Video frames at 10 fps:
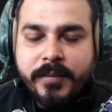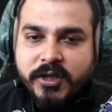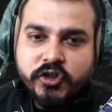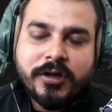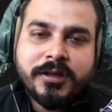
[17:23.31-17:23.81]

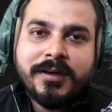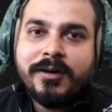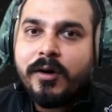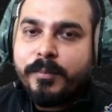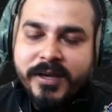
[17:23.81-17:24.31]
based
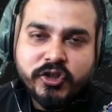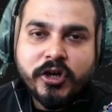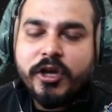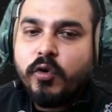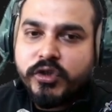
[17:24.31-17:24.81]

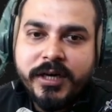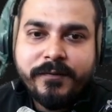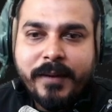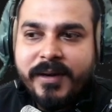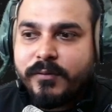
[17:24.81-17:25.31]
on your host
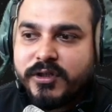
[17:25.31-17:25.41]
environment,